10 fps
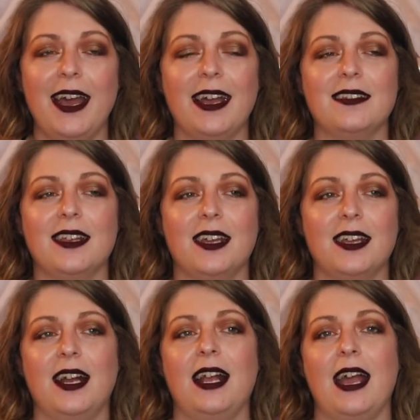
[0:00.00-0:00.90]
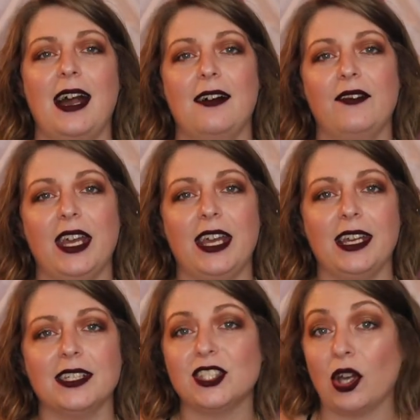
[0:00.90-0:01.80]
And then I have
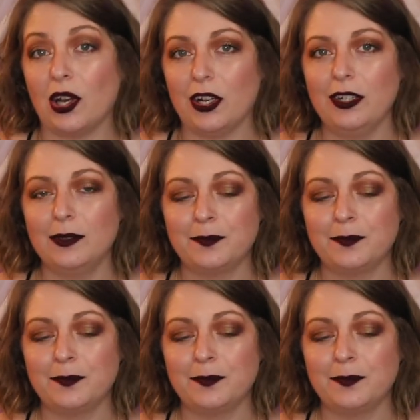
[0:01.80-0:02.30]
a daughter.